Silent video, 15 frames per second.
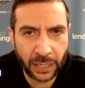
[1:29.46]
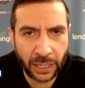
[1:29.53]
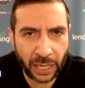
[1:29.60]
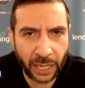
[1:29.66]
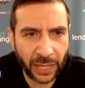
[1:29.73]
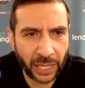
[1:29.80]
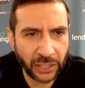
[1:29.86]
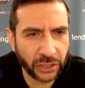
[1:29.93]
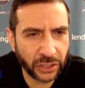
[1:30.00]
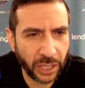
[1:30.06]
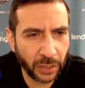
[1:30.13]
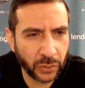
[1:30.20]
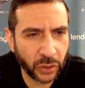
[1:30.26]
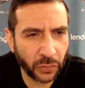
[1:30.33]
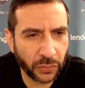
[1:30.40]
And that just
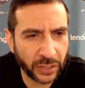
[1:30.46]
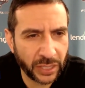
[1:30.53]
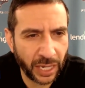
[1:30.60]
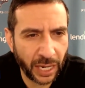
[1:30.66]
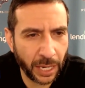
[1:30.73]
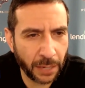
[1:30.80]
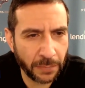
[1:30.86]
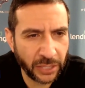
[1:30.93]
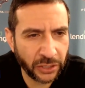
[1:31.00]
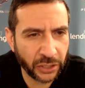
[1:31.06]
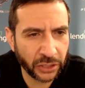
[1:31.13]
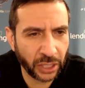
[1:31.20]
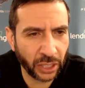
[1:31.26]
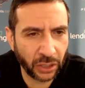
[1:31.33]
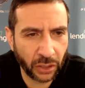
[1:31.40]
comes over time. He's
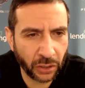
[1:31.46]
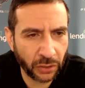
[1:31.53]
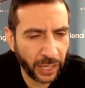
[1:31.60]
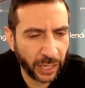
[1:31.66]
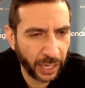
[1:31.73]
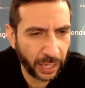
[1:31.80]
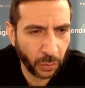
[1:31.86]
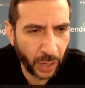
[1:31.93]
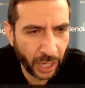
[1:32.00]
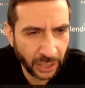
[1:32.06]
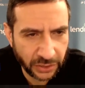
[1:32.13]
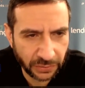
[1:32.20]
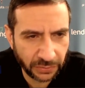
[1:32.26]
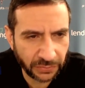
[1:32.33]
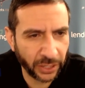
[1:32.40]
just going to learn that, and
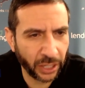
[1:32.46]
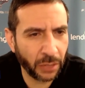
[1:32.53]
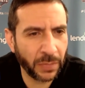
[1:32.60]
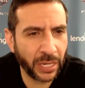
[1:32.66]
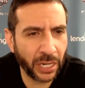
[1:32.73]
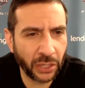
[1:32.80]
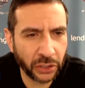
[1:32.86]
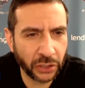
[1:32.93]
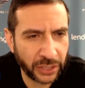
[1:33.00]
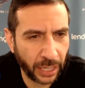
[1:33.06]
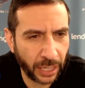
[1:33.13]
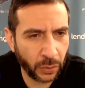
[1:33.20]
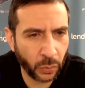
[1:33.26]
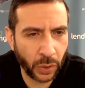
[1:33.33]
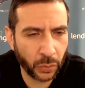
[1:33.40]
watching film and
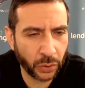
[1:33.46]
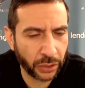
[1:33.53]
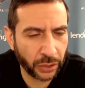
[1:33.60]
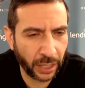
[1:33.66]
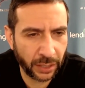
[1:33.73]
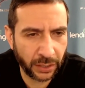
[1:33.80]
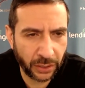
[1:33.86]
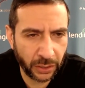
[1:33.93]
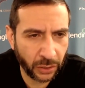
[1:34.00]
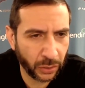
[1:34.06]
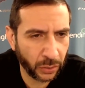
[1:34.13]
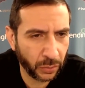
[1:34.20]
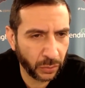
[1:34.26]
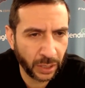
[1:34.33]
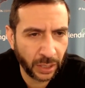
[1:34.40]
understanding what we're trying to
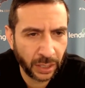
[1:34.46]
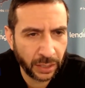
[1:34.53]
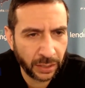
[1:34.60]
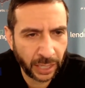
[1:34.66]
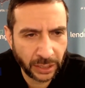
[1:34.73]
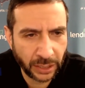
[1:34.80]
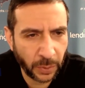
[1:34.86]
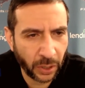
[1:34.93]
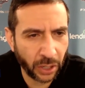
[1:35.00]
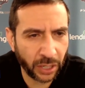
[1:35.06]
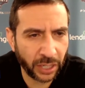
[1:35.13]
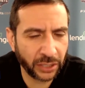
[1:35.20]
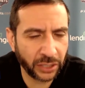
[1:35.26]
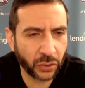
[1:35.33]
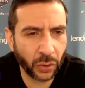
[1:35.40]
do, that's part of
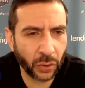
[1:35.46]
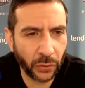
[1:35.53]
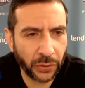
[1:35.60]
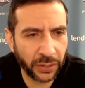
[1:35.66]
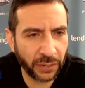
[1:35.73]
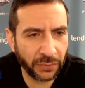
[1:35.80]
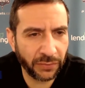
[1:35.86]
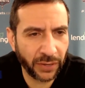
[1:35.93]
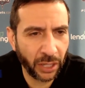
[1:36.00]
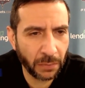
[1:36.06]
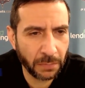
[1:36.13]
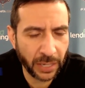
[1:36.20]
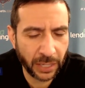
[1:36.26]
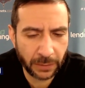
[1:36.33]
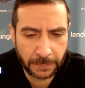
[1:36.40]
his growth and
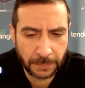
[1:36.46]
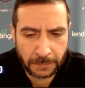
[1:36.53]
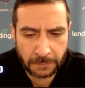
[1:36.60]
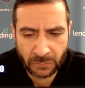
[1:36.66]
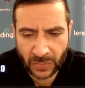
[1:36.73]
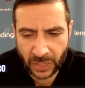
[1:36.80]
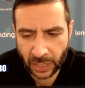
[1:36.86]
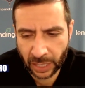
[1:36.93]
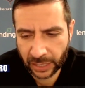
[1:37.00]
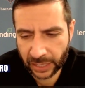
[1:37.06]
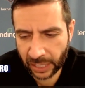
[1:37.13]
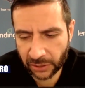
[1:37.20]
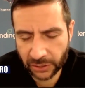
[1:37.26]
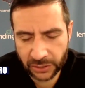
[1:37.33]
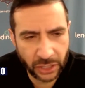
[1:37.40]
development. I
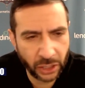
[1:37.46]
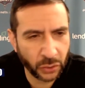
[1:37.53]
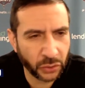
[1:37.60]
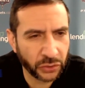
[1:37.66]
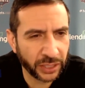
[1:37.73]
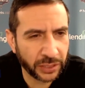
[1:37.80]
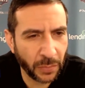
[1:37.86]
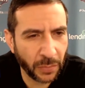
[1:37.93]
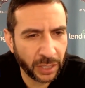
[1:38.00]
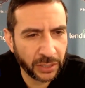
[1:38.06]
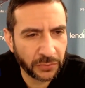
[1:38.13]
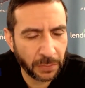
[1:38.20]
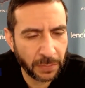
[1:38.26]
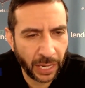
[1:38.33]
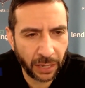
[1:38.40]
guarantee you six months
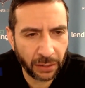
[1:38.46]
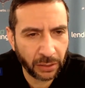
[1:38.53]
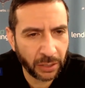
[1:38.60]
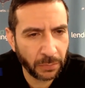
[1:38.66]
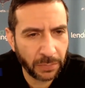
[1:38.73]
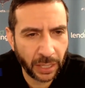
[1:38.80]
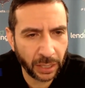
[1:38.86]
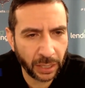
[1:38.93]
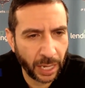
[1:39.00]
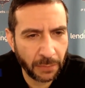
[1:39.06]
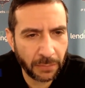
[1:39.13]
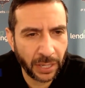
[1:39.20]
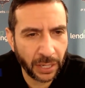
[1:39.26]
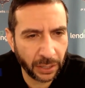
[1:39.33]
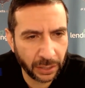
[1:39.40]
from now, he'll be a
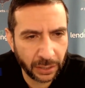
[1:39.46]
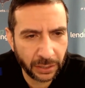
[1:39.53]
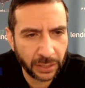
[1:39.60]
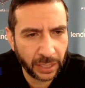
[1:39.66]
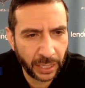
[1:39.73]
lot better.